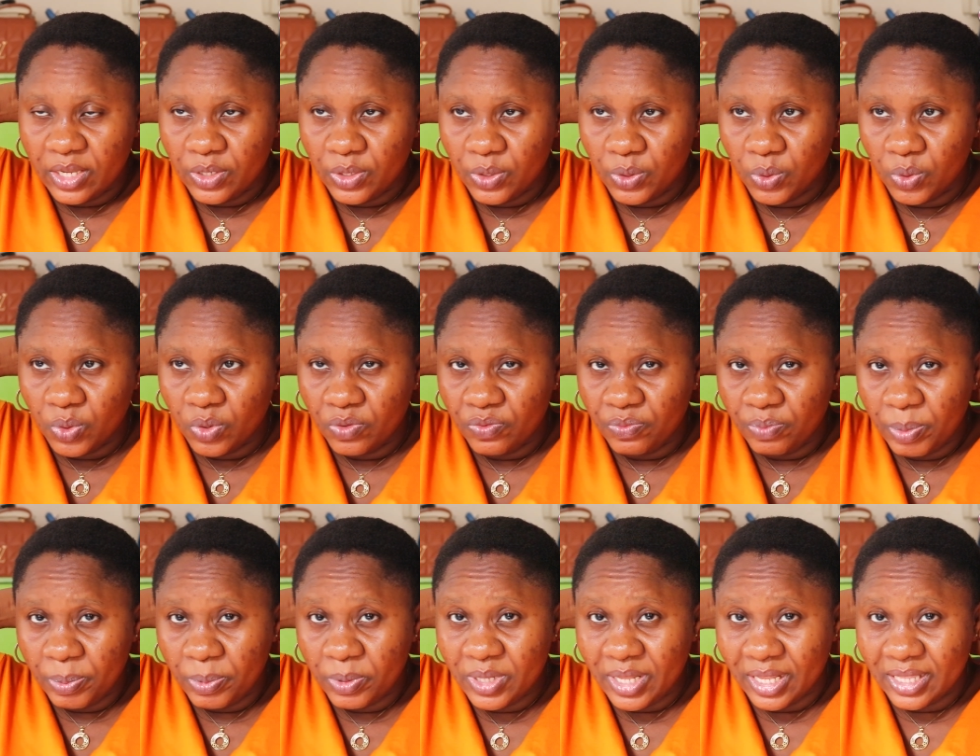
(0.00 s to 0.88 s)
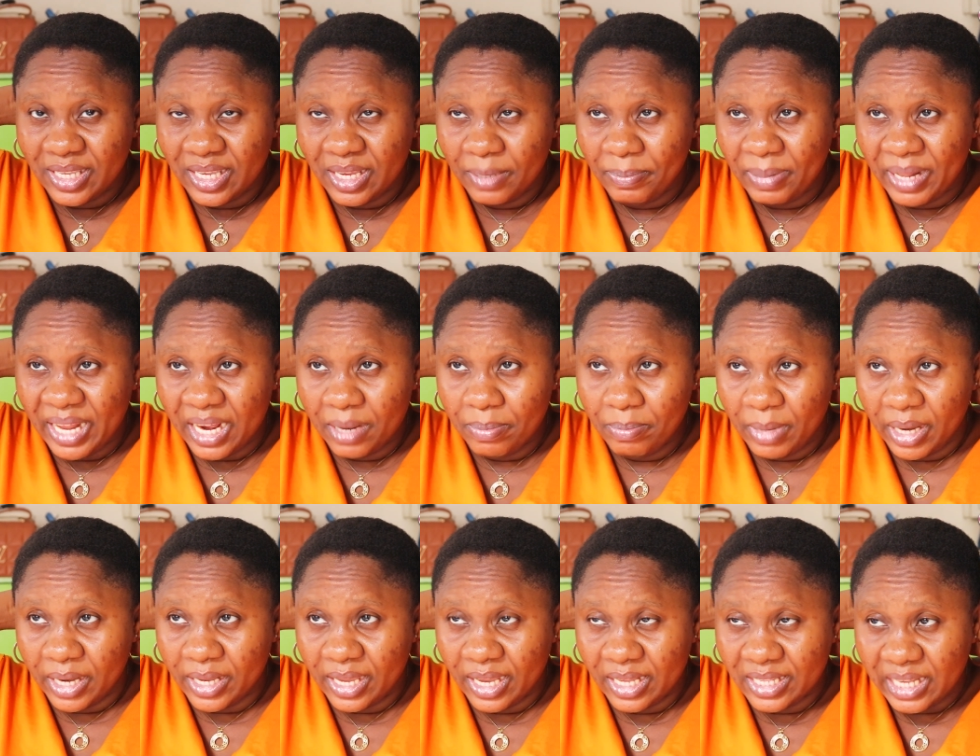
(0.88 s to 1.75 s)
You know, people that the black
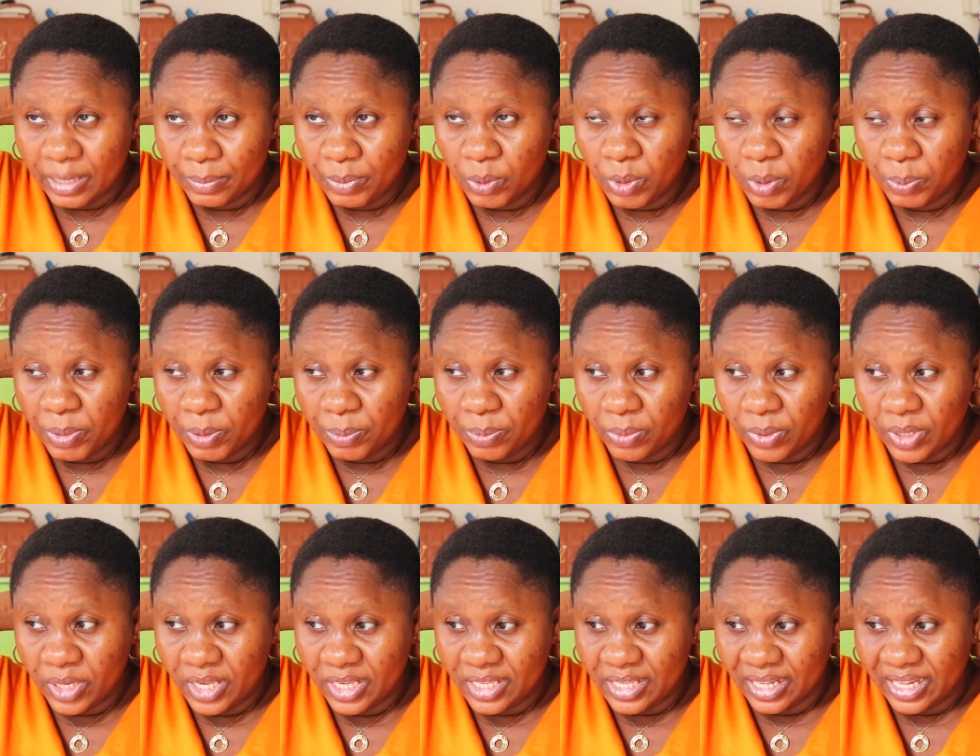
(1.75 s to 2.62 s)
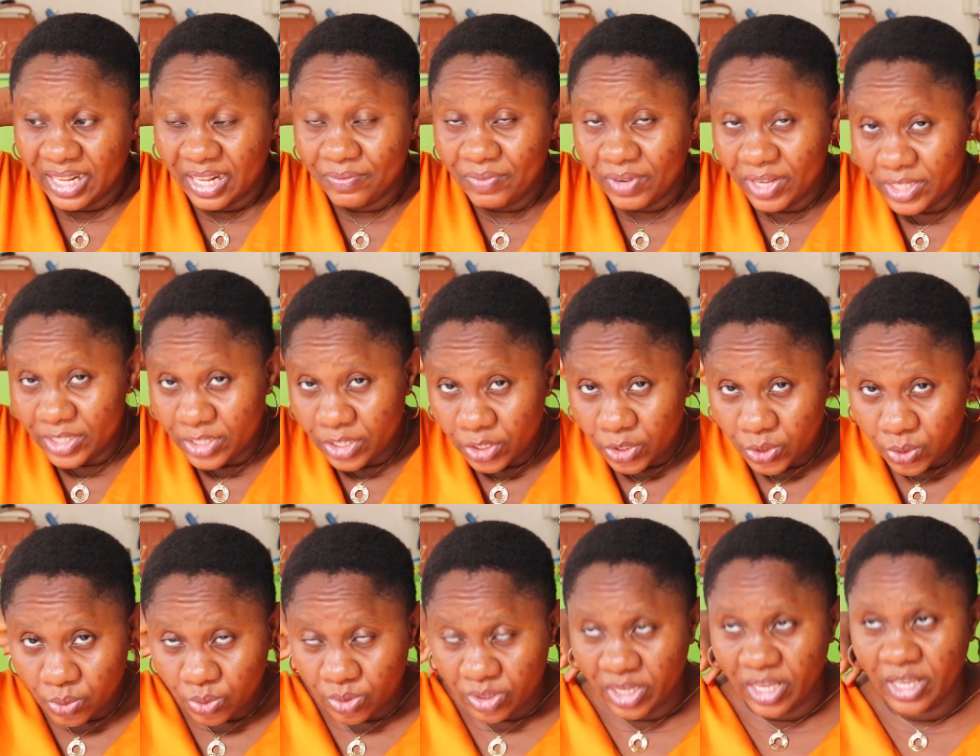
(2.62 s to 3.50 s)
market about people is an
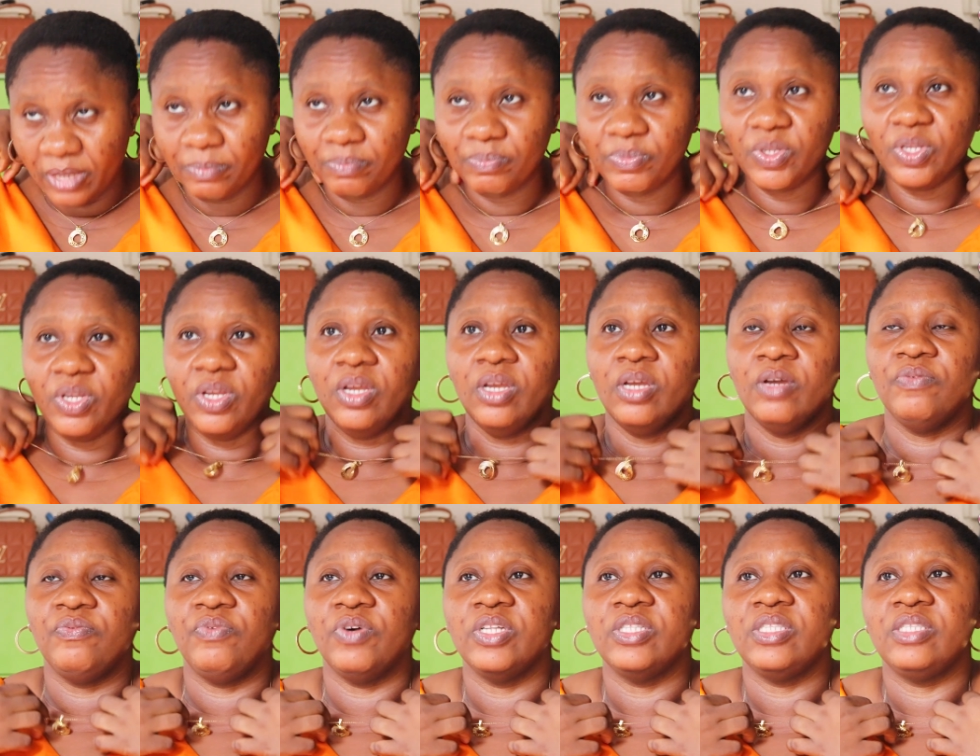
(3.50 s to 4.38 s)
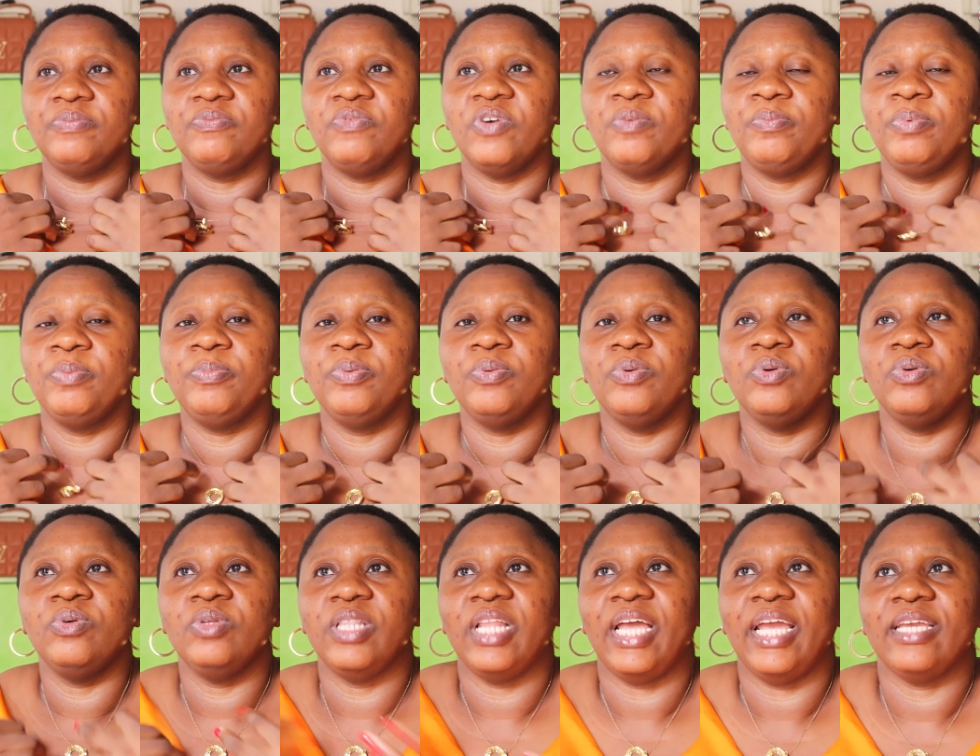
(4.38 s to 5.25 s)
advantage to them. For
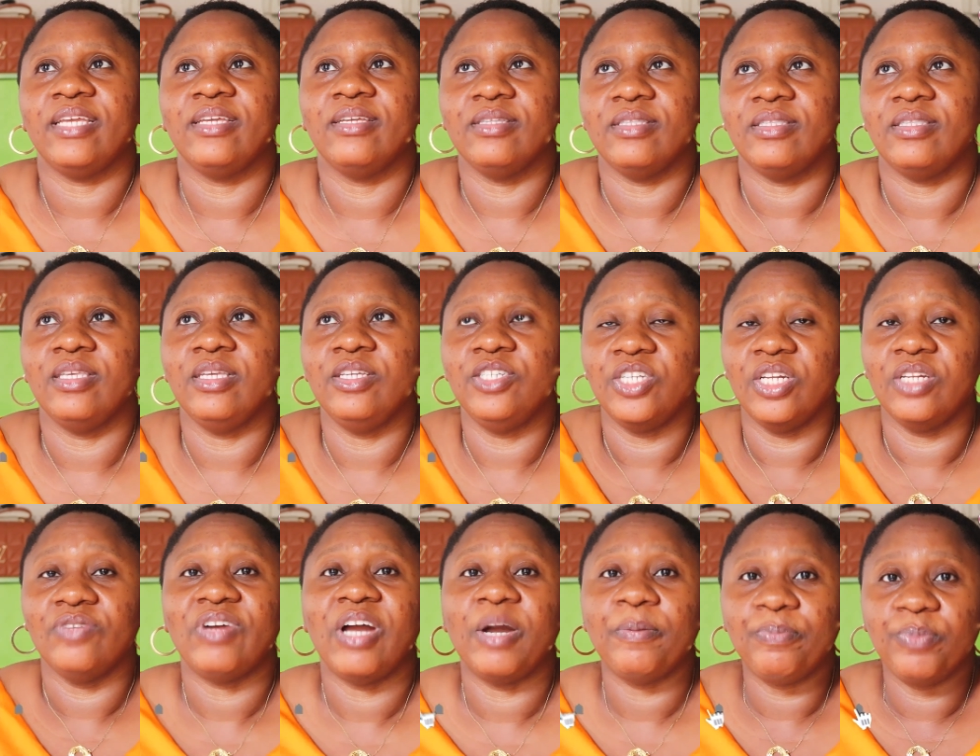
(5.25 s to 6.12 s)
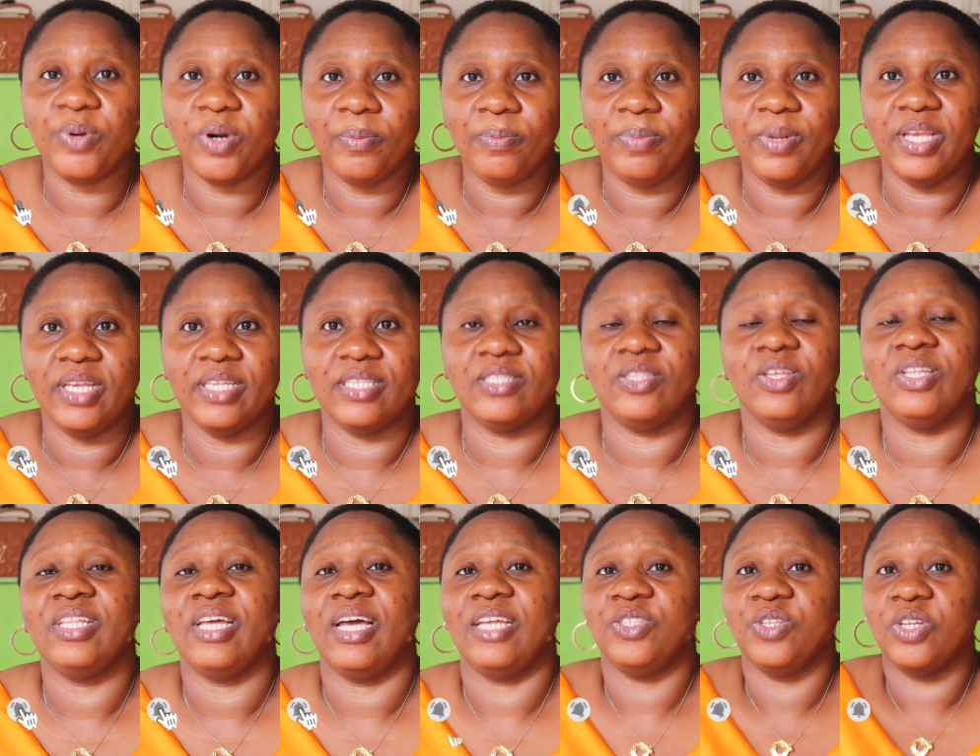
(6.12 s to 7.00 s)
people like the general public, it's
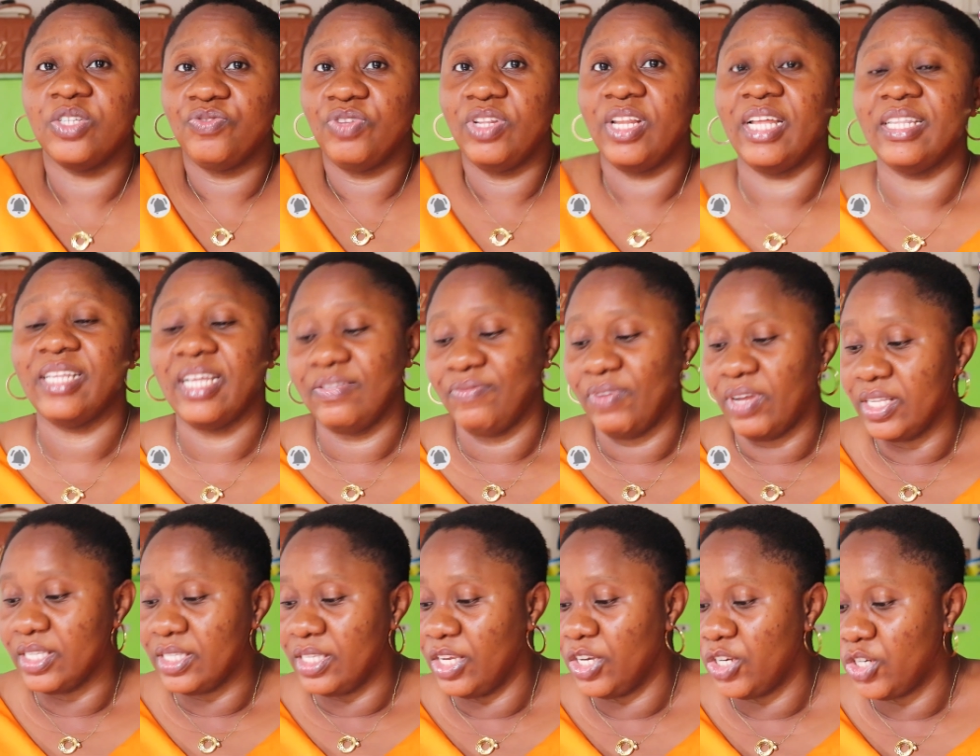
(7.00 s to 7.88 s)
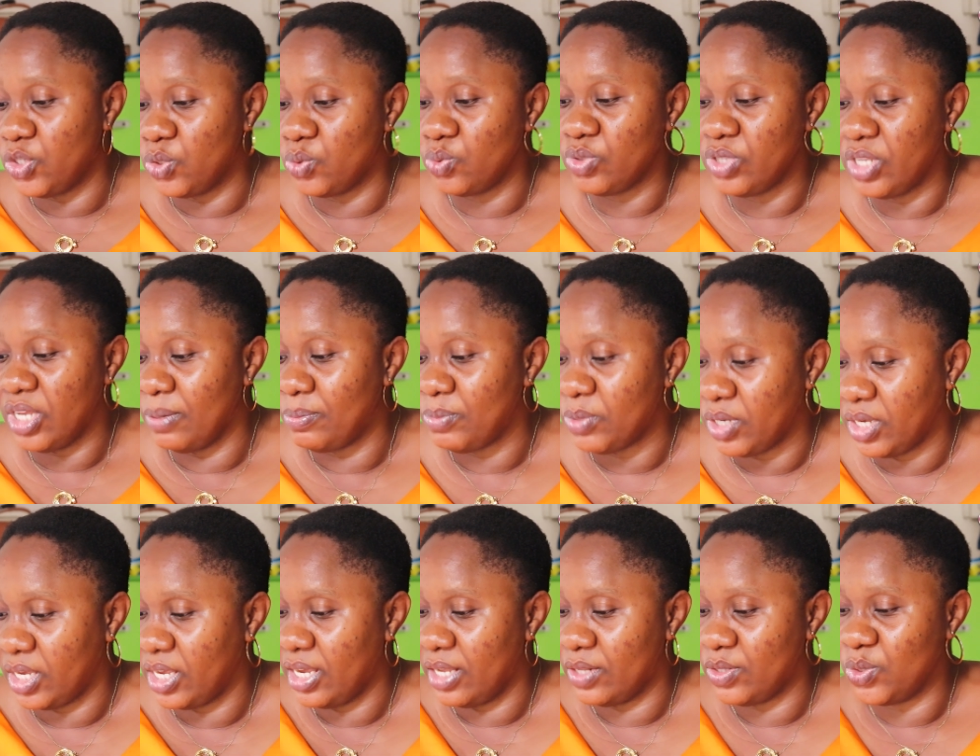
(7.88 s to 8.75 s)
not really an advantage to them,
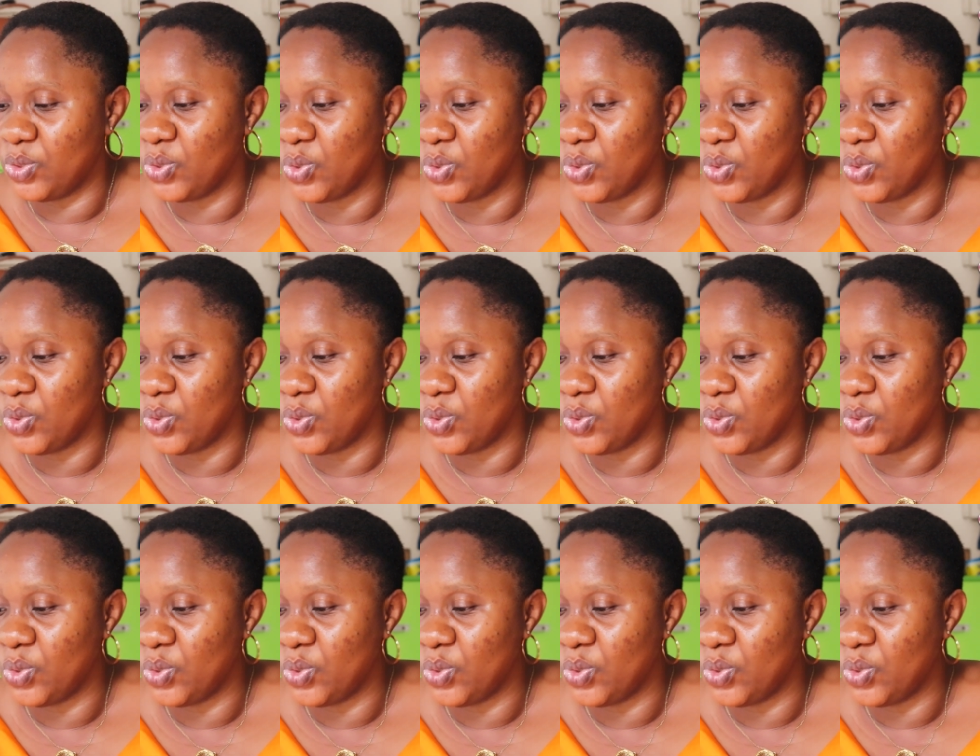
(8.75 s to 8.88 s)
you get.